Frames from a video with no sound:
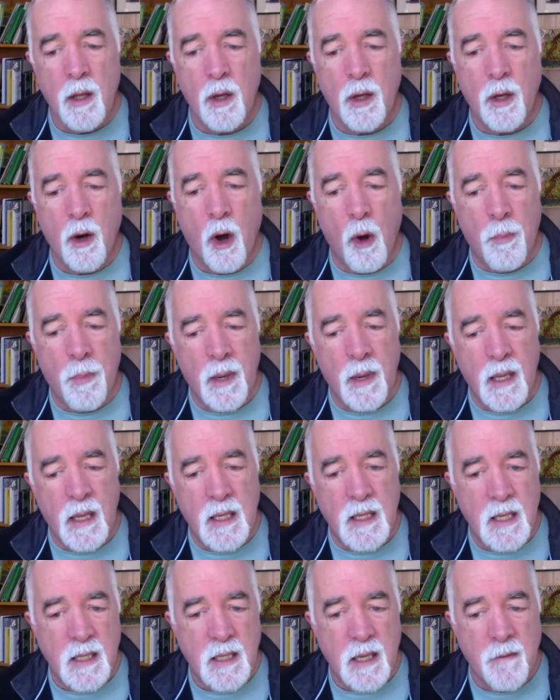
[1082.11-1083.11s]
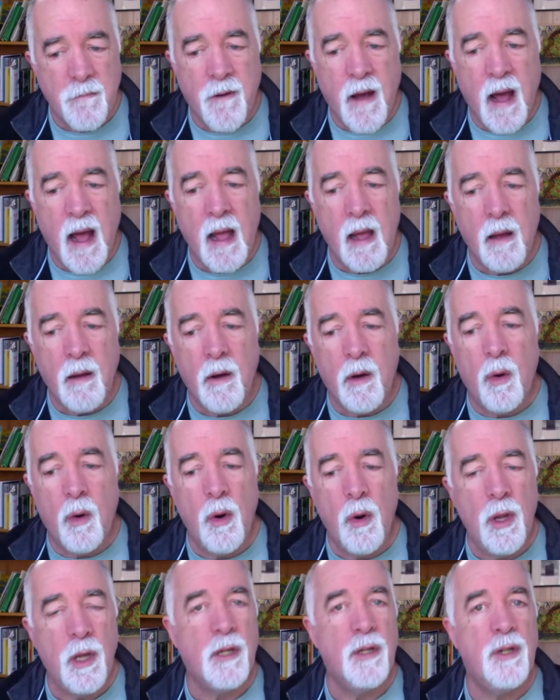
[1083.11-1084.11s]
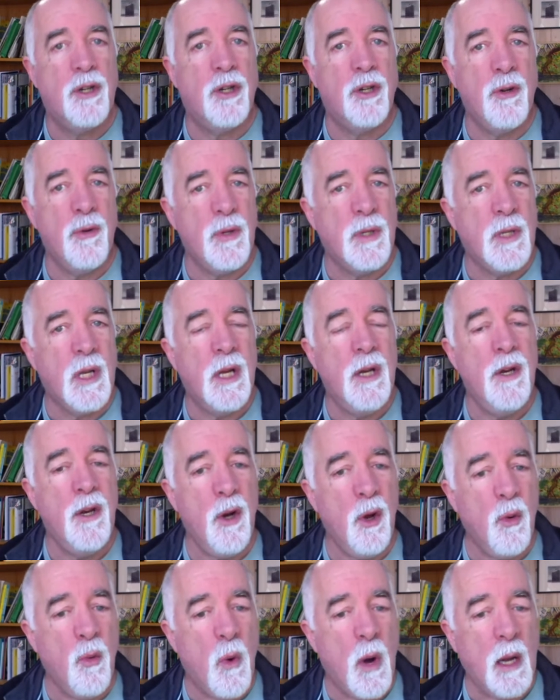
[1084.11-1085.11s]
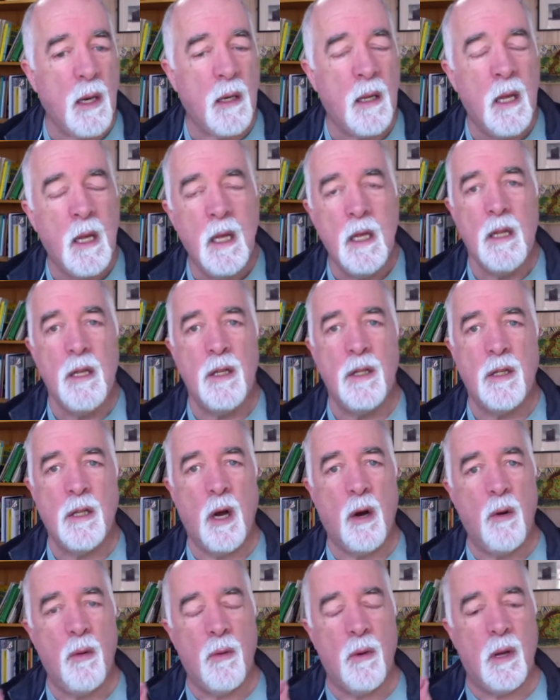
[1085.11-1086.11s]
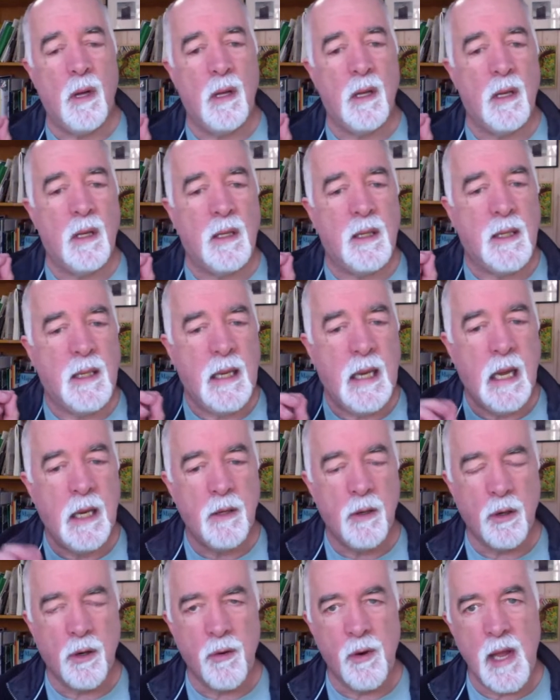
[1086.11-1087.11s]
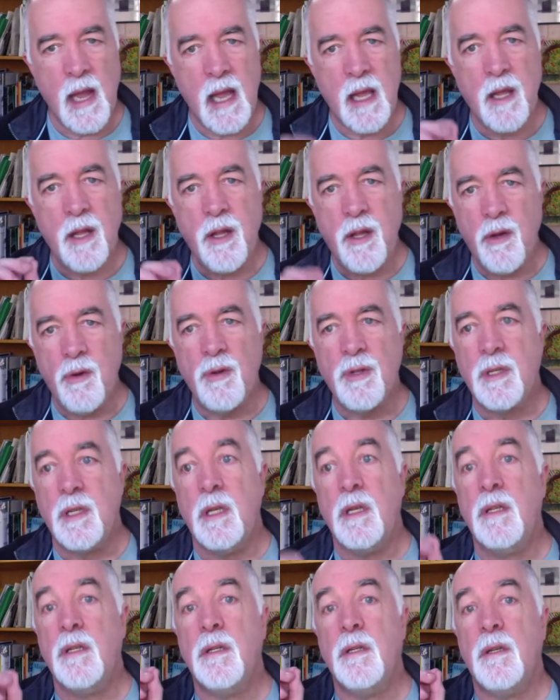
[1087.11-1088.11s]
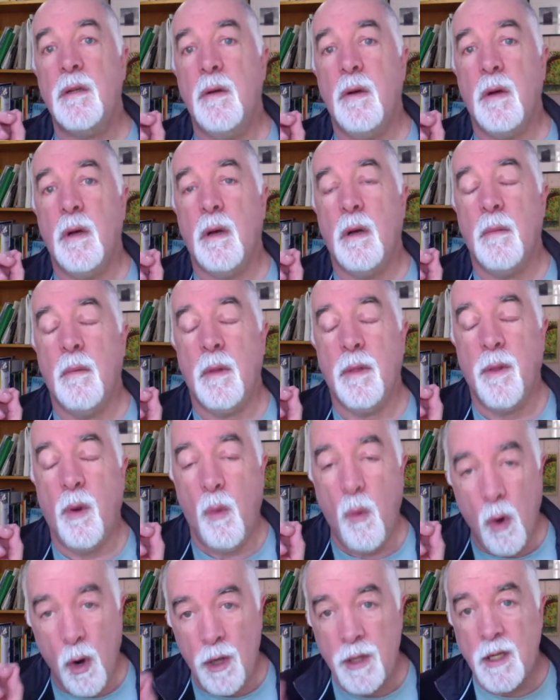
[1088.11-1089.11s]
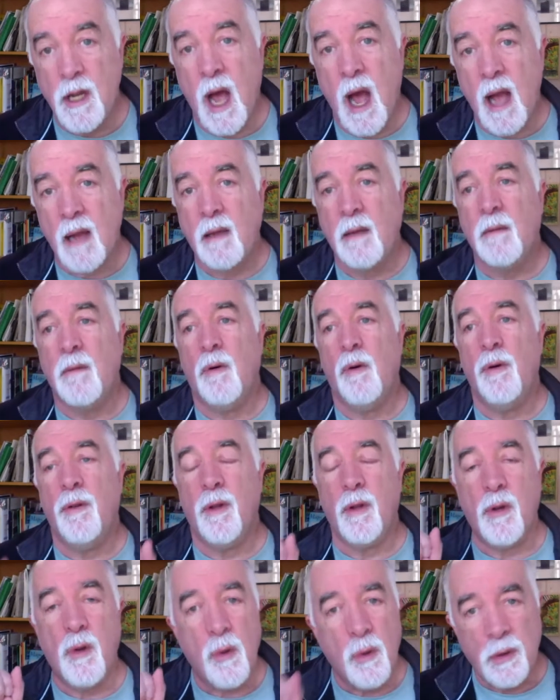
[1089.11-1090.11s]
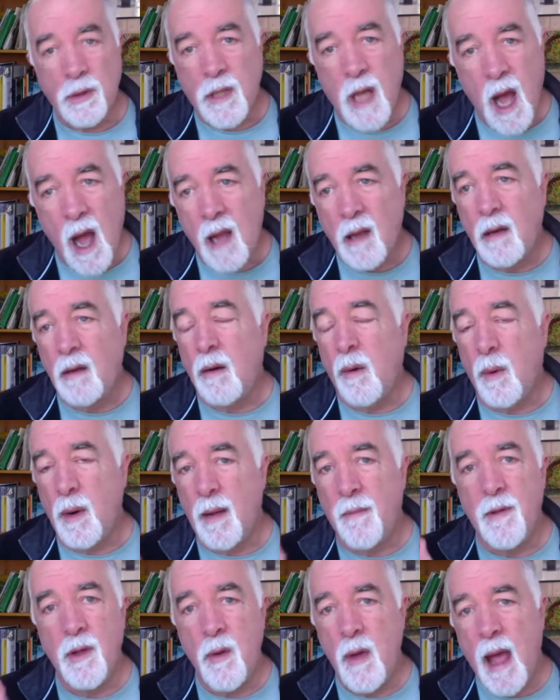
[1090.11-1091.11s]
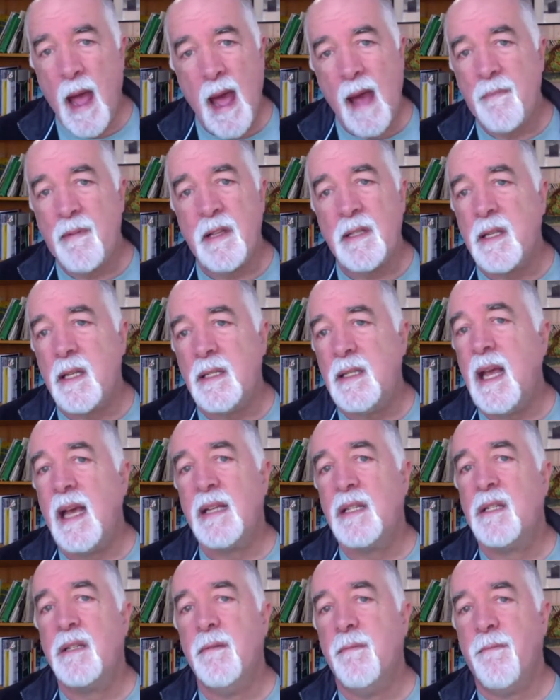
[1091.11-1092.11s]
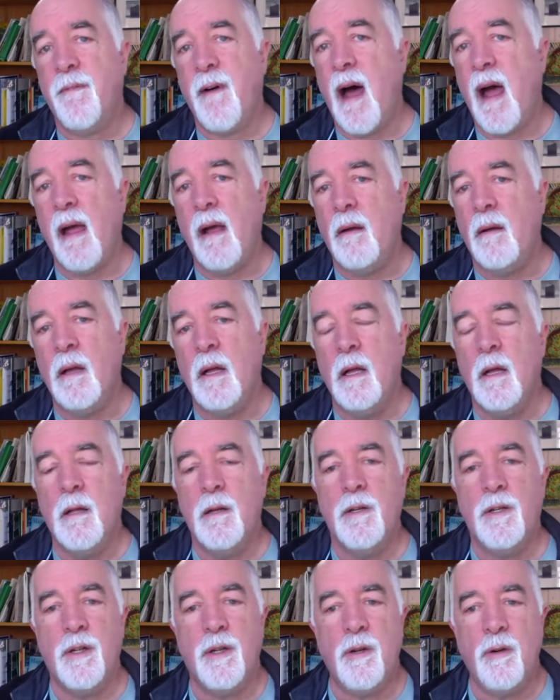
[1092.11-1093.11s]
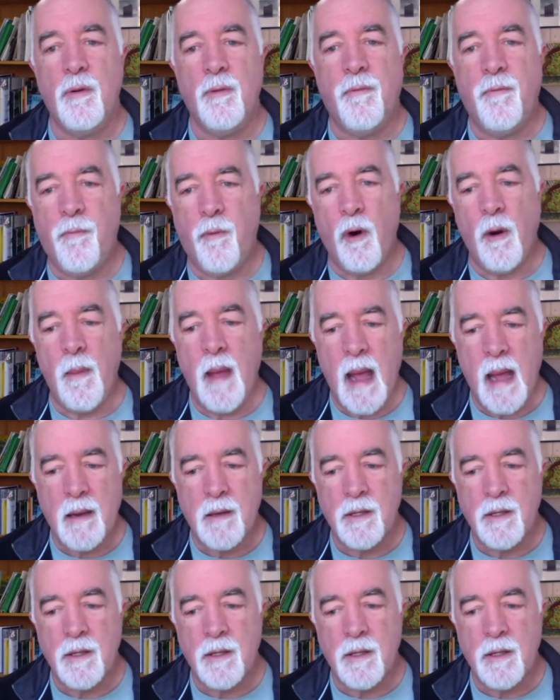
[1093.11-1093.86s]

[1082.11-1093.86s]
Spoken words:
You can open an existing file, or you can choose a new one. So Kindle Create uses the Word doc or the Google Doc or whatever you have as a text file to format.